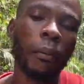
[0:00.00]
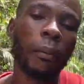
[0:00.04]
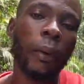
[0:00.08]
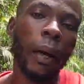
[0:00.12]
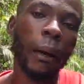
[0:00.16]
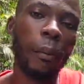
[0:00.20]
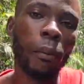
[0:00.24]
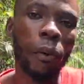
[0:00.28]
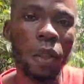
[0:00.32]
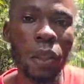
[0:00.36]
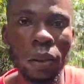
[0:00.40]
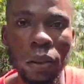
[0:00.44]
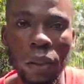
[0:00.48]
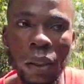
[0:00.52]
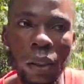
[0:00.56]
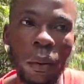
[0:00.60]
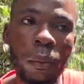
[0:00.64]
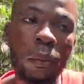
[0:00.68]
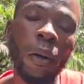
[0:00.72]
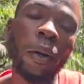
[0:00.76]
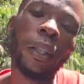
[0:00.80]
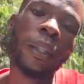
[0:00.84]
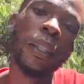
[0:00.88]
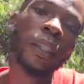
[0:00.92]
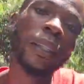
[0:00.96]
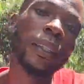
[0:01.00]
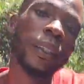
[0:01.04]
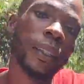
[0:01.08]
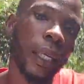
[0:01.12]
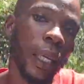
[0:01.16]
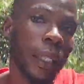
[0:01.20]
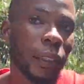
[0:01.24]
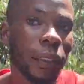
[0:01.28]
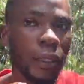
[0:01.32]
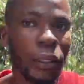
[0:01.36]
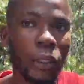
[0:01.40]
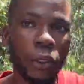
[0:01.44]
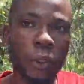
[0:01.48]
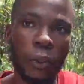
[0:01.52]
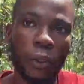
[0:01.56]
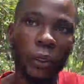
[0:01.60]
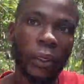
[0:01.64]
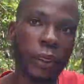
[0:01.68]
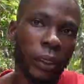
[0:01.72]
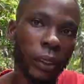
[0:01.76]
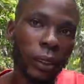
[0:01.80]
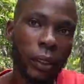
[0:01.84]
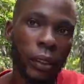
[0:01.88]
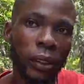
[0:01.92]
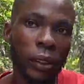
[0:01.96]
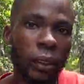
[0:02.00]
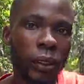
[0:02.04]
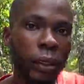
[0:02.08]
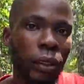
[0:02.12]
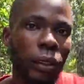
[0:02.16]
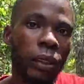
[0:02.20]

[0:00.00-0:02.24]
But mostly monkeys are easy to see.